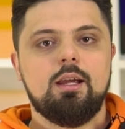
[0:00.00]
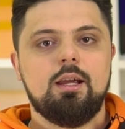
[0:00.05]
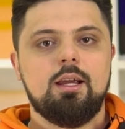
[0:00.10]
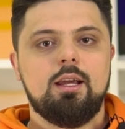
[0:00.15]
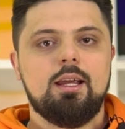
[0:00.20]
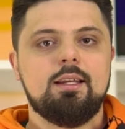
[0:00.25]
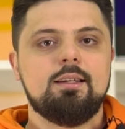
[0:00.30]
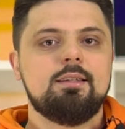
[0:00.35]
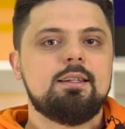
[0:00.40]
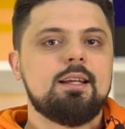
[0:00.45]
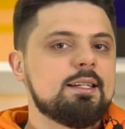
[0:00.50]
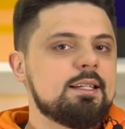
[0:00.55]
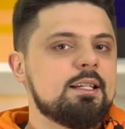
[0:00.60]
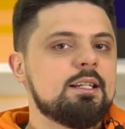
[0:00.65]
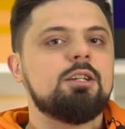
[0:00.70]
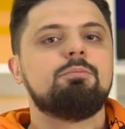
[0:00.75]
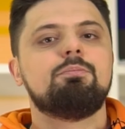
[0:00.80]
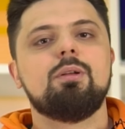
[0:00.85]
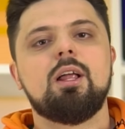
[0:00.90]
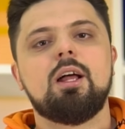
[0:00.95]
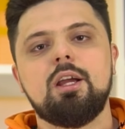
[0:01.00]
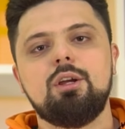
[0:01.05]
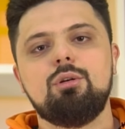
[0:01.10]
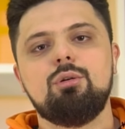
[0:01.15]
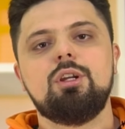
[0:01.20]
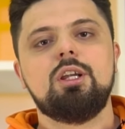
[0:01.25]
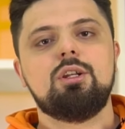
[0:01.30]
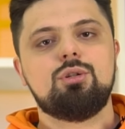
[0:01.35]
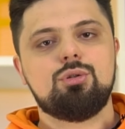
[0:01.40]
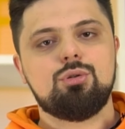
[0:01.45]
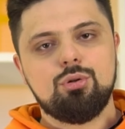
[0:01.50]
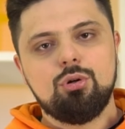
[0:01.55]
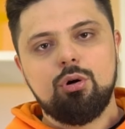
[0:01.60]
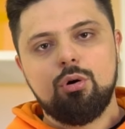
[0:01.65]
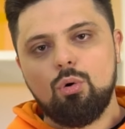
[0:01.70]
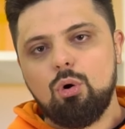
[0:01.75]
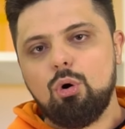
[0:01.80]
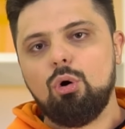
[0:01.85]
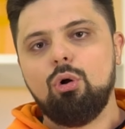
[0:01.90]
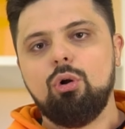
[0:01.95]
It doesn't imply you need to know
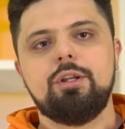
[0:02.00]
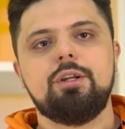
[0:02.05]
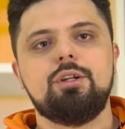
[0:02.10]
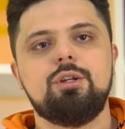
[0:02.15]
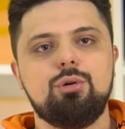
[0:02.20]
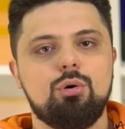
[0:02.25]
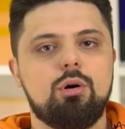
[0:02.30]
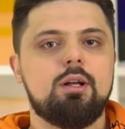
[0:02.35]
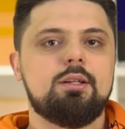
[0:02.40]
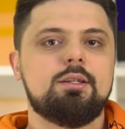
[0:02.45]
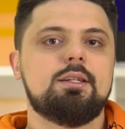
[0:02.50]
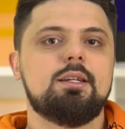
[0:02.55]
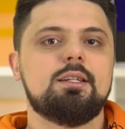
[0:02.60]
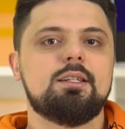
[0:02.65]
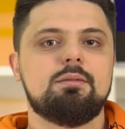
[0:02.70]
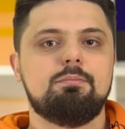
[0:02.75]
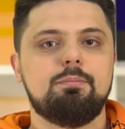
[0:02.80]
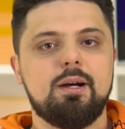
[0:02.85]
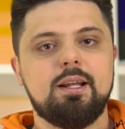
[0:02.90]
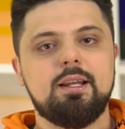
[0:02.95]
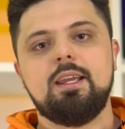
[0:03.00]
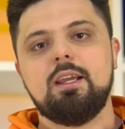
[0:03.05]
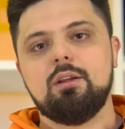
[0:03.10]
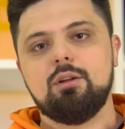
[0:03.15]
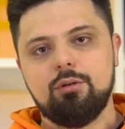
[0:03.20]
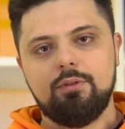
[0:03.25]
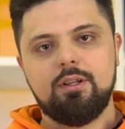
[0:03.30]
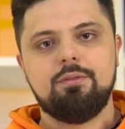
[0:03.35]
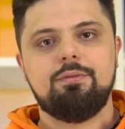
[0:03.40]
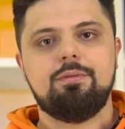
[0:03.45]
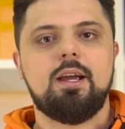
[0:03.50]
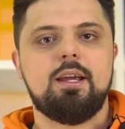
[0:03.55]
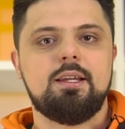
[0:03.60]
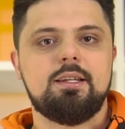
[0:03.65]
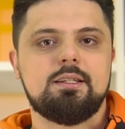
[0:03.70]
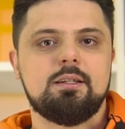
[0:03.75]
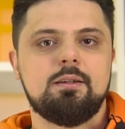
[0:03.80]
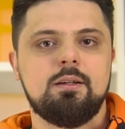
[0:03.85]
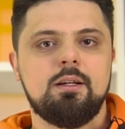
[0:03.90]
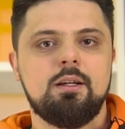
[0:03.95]
all the nuances by the end of the
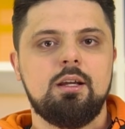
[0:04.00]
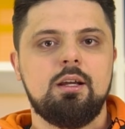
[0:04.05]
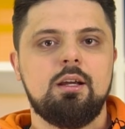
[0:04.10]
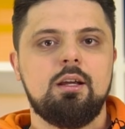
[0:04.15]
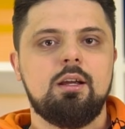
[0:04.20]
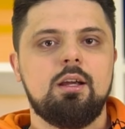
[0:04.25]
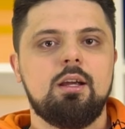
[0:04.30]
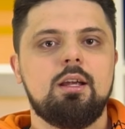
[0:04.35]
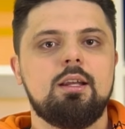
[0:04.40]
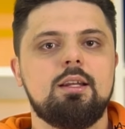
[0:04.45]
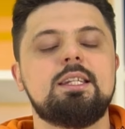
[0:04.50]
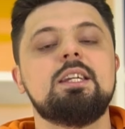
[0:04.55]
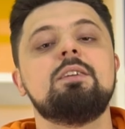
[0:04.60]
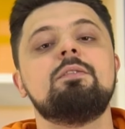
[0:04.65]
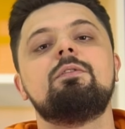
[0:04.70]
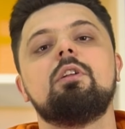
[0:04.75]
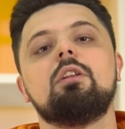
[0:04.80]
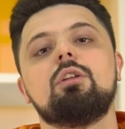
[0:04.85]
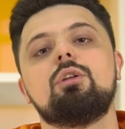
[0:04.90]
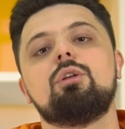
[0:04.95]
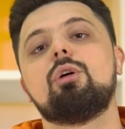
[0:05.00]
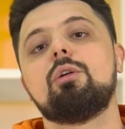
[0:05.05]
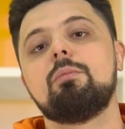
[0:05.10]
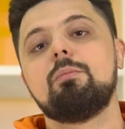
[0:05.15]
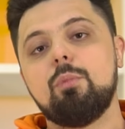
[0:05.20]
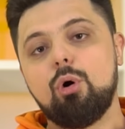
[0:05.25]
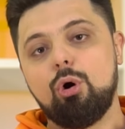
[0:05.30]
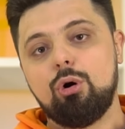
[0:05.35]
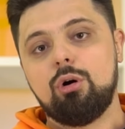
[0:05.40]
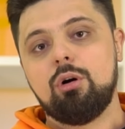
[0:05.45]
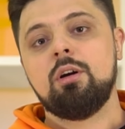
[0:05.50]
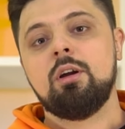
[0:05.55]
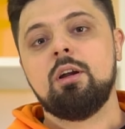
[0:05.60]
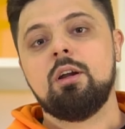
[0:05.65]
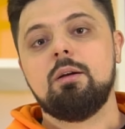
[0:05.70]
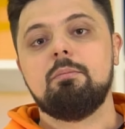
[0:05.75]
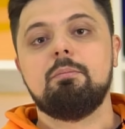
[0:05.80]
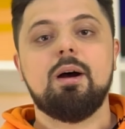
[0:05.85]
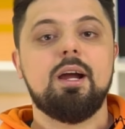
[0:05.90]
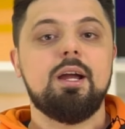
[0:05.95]
phase. Team will learn more
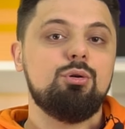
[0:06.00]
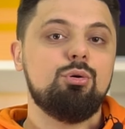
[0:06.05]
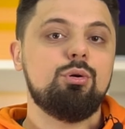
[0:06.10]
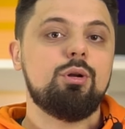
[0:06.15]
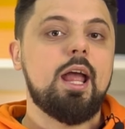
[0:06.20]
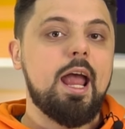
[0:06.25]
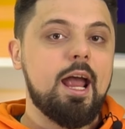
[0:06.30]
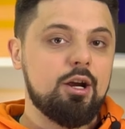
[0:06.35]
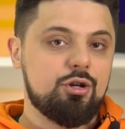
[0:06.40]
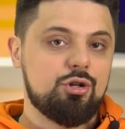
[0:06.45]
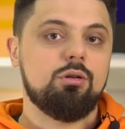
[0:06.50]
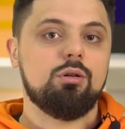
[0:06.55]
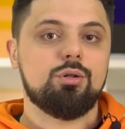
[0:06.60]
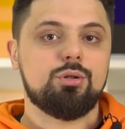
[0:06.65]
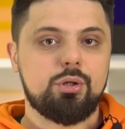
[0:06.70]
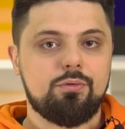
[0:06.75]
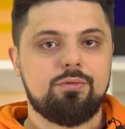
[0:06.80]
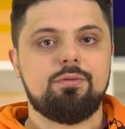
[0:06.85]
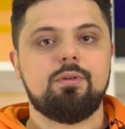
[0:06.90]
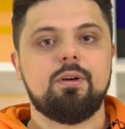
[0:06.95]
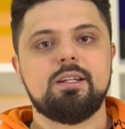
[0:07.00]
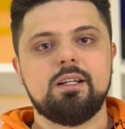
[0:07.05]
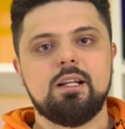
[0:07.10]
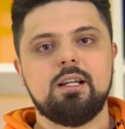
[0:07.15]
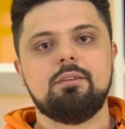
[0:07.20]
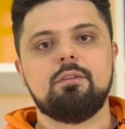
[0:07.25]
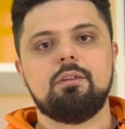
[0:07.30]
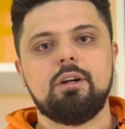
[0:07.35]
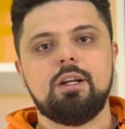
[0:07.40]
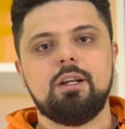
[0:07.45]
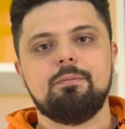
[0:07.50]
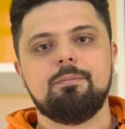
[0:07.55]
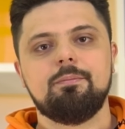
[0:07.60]
by doing actual software delivery.